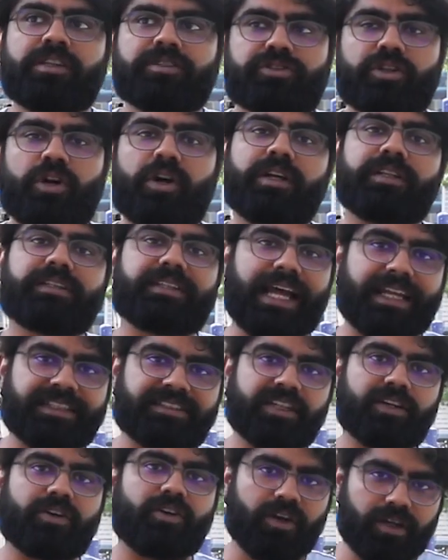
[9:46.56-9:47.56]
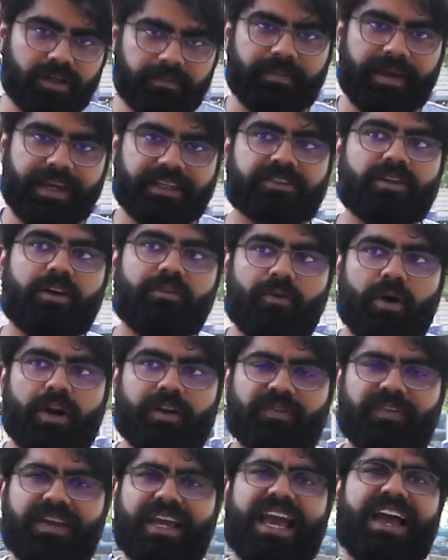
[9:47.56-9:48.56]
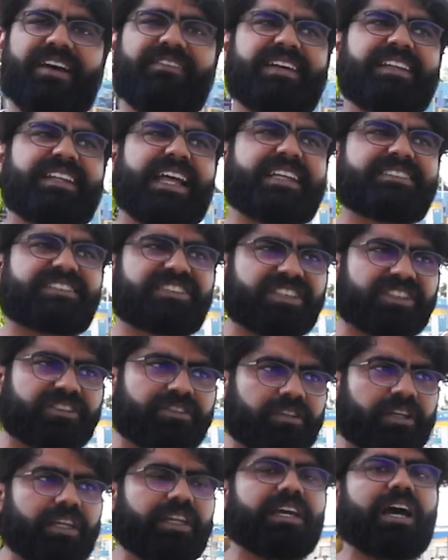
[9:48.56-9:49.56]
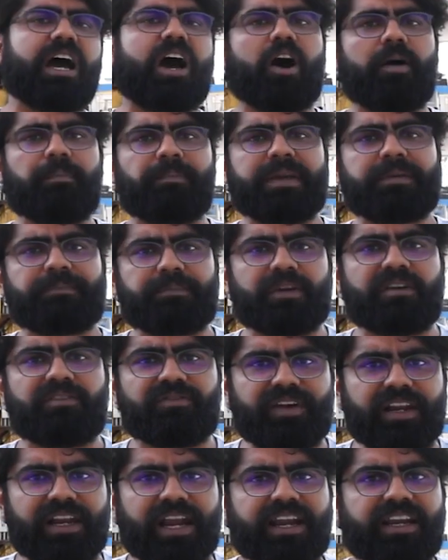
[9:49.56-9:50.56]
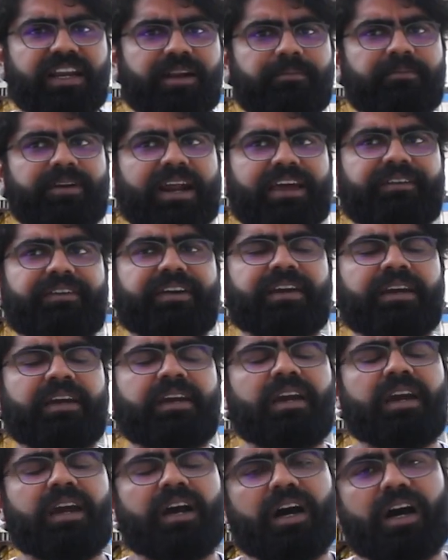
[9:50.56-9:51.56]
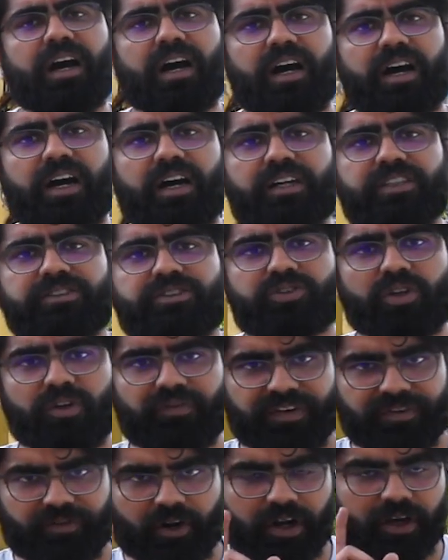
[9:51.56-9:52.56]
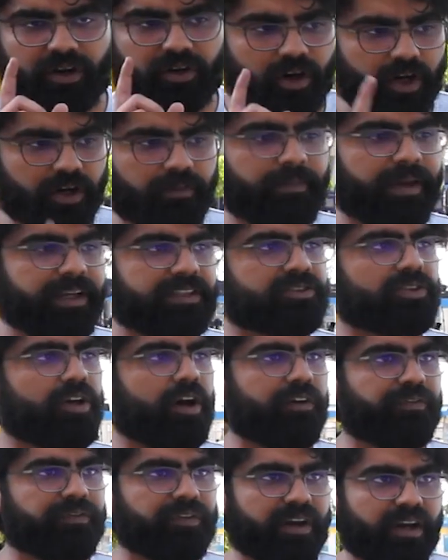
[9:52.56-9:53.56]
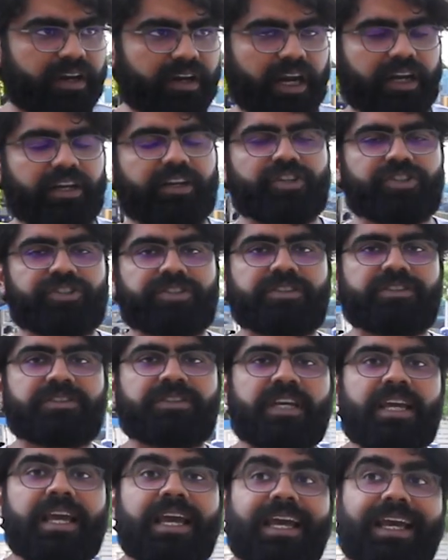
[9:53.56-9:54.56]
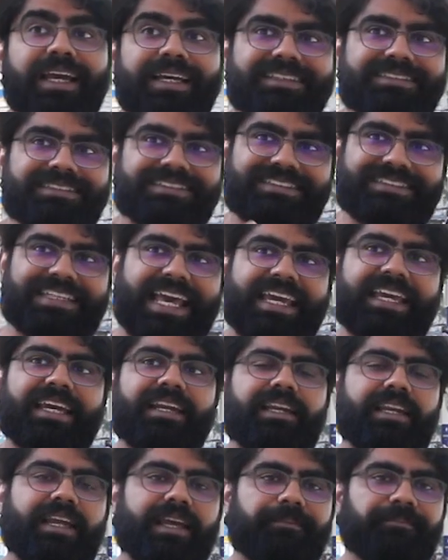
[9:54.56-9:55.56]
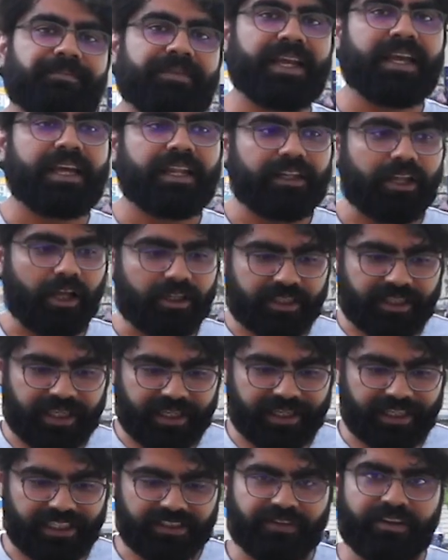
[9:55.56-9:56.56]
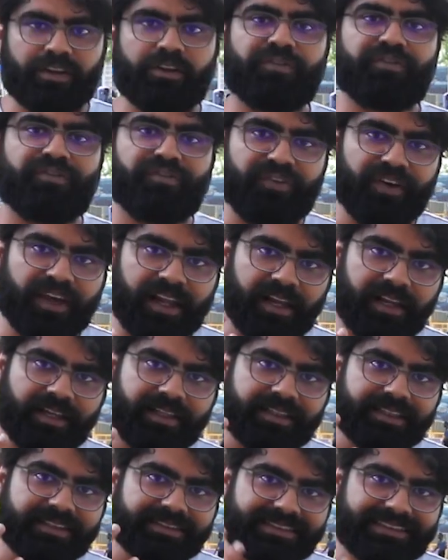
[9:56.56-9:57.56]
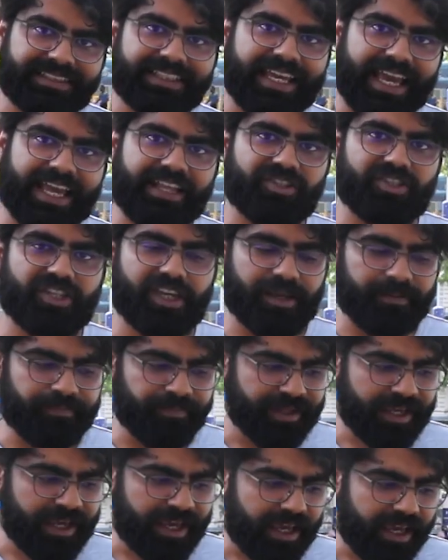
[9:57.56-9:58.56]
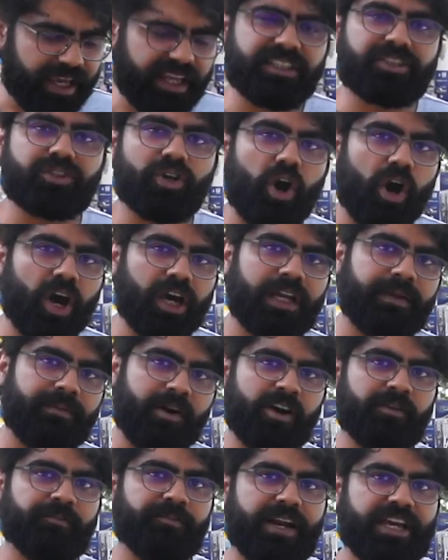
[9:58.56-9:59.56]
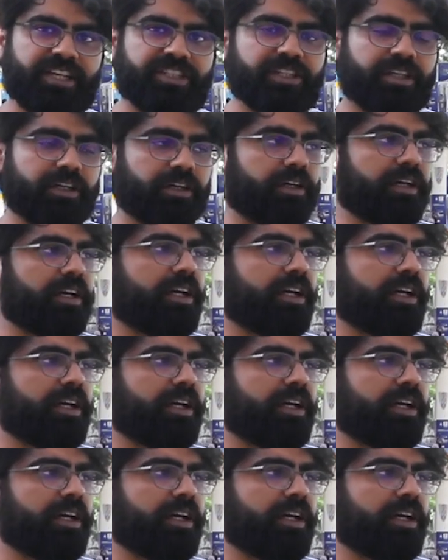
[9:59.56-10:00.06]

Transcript: So that's a good mix of what we have, and that's generally how people will end up driving. So we've got a good mix of conditions. Secondly, now the thing is, when you fill CNG, it's all about pressure.